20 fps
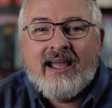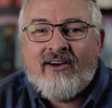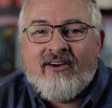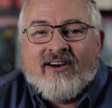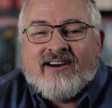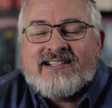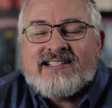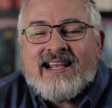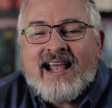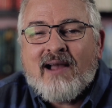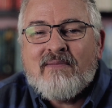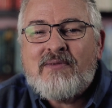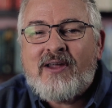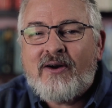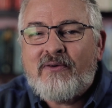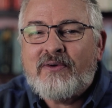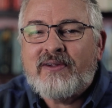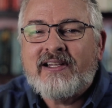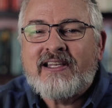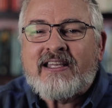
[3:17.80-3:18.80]
And honestly, I'm
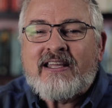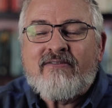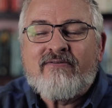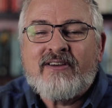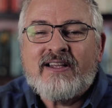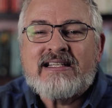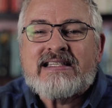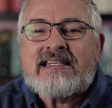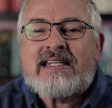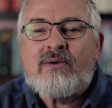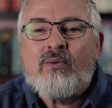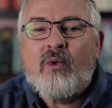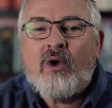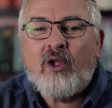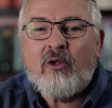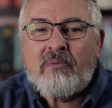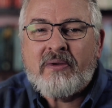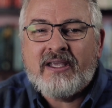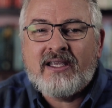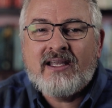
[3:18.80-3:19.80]
not really convinced he
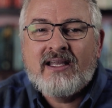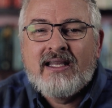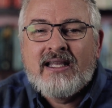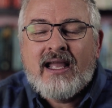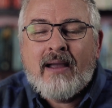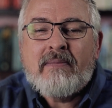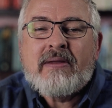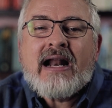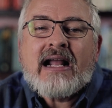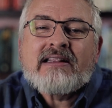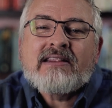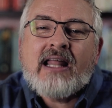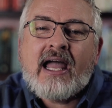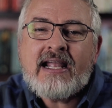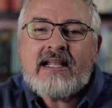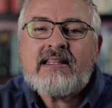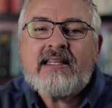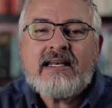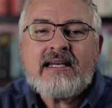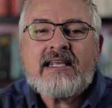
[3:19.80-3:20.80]
will be. I mean, I
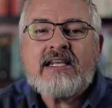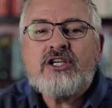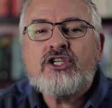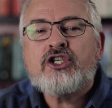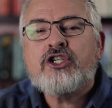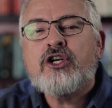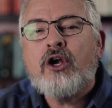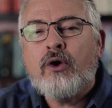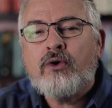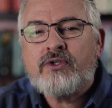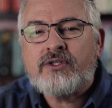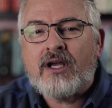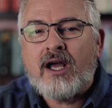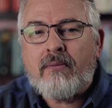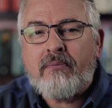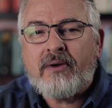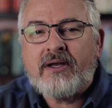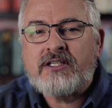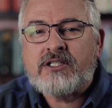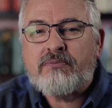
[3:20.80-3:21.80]
like that he shows
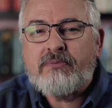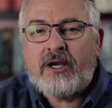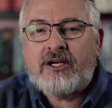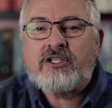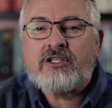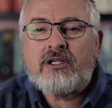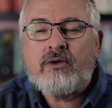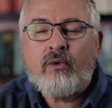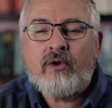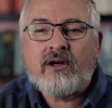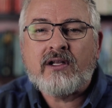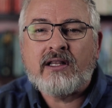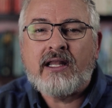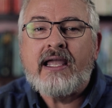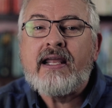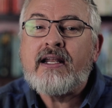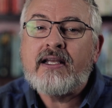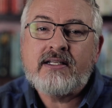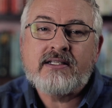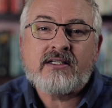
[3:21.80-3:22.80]
up, especially where
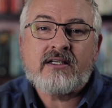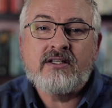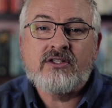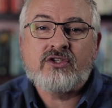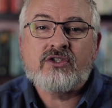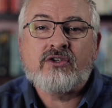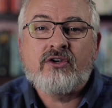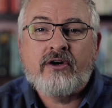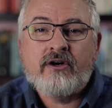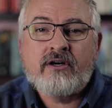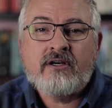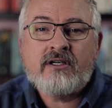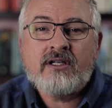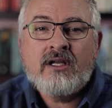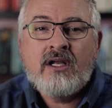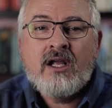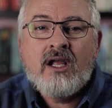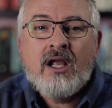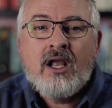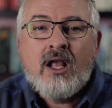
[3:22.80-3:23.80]
Elena is concerned,
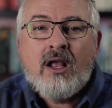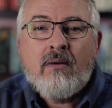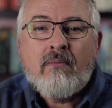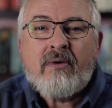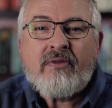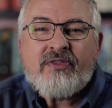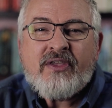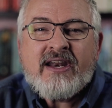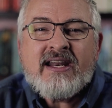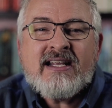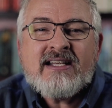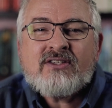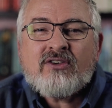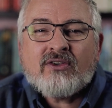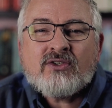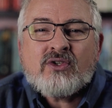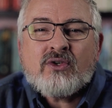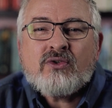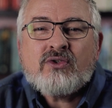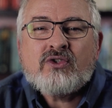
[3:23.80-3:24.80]
but then he's
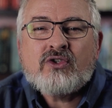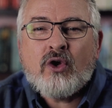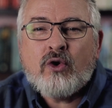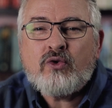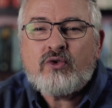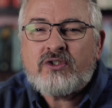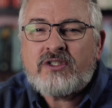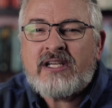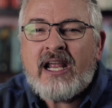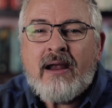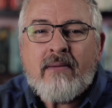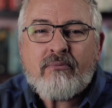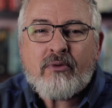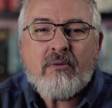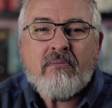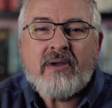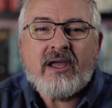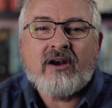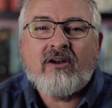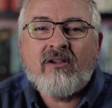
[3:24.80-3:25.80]
also so
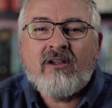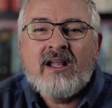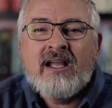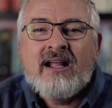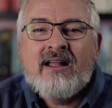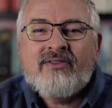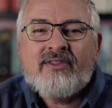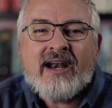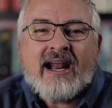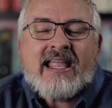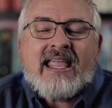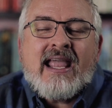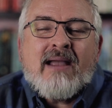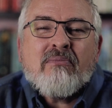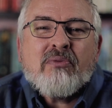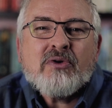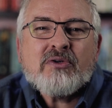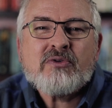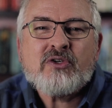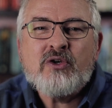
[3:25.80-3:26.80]
temperamental that I
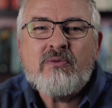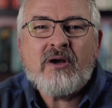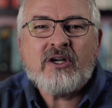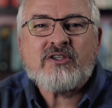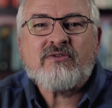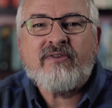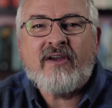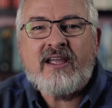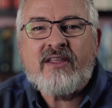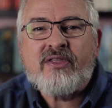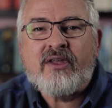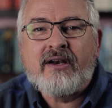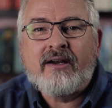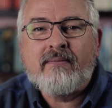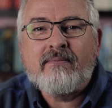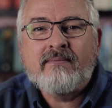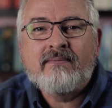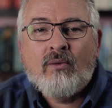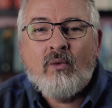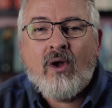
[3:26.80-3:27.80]
can't put too much faith in
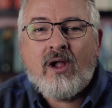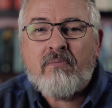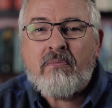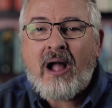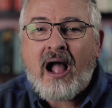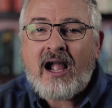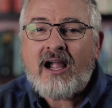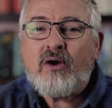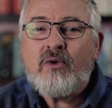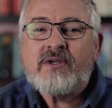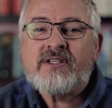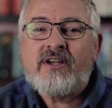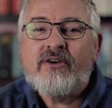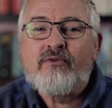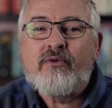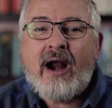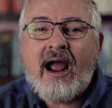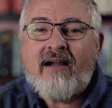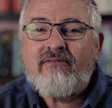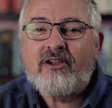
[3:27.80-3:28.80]
him. And while Paco is
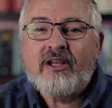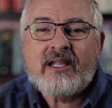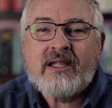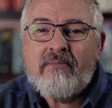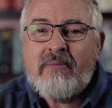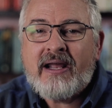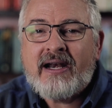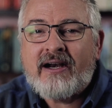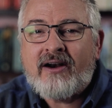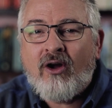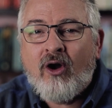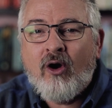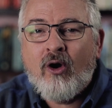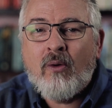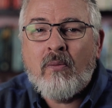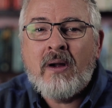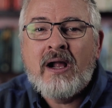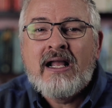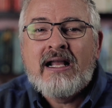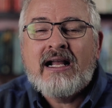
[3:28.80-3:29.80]
unraveling a bit at
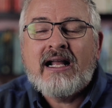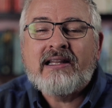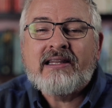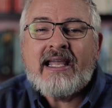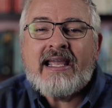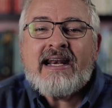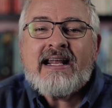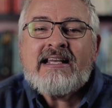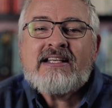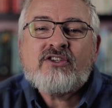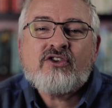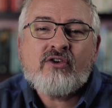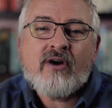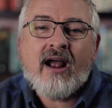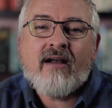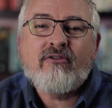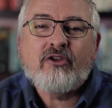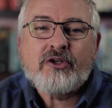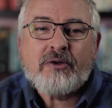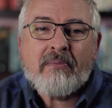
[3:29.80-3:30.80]
home, Elena has
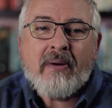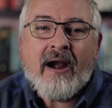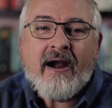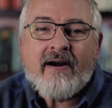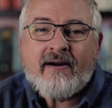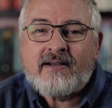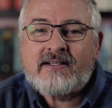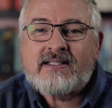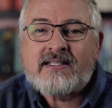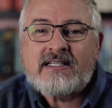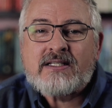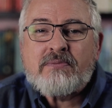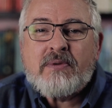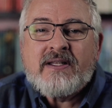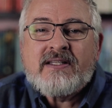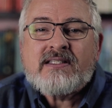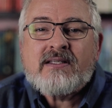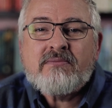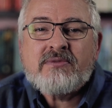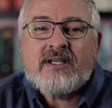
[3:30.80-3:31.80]
traveled to Paris to
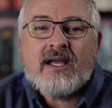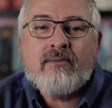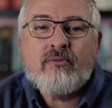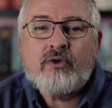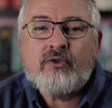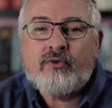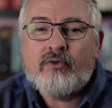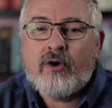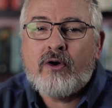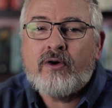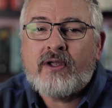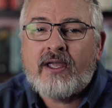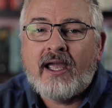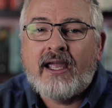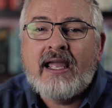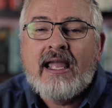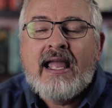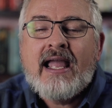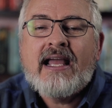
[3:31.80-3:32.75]
spend some time with Roque,